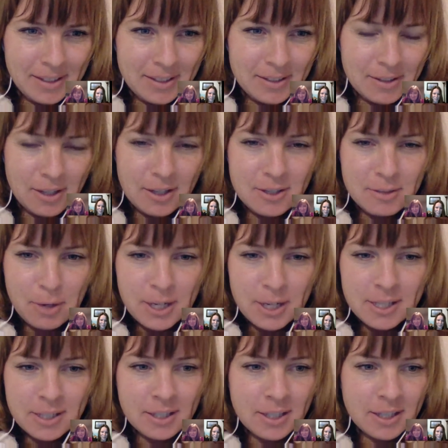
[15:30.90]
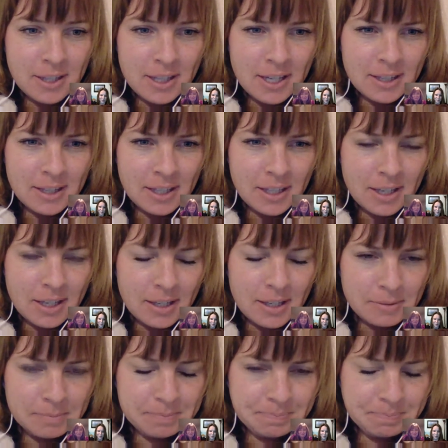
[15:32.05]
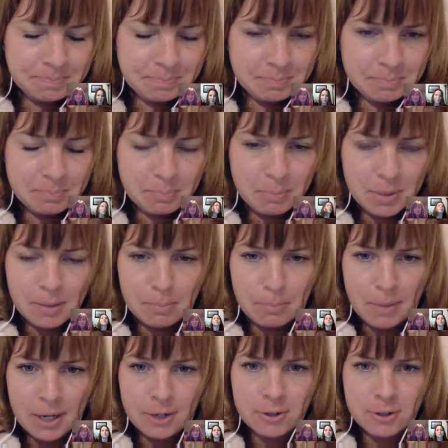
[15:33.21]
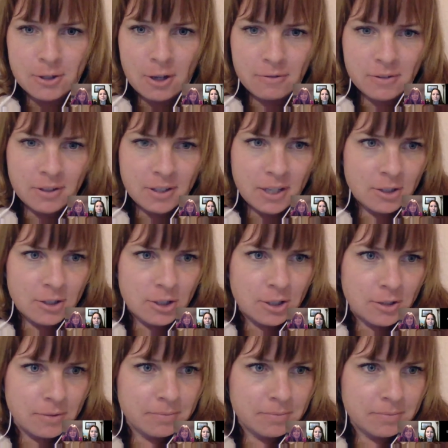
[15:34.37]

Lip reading: Not surprisingly, they had like a big Microsoft connection.